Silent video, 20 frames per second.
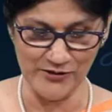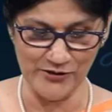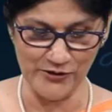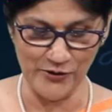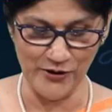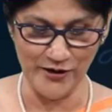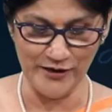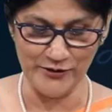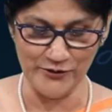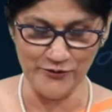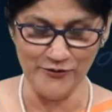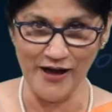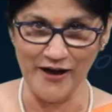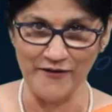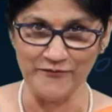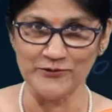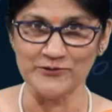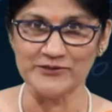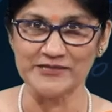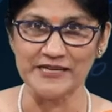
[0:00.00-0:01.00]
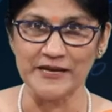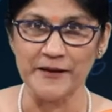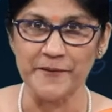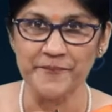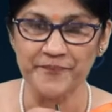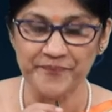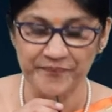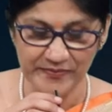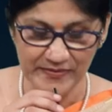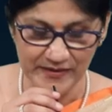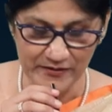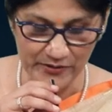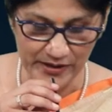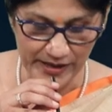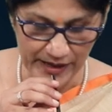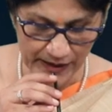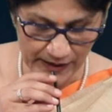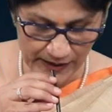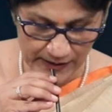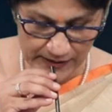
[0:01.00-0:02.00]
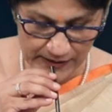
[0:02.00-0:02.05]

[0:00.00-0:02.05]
or not, you have to see, okay.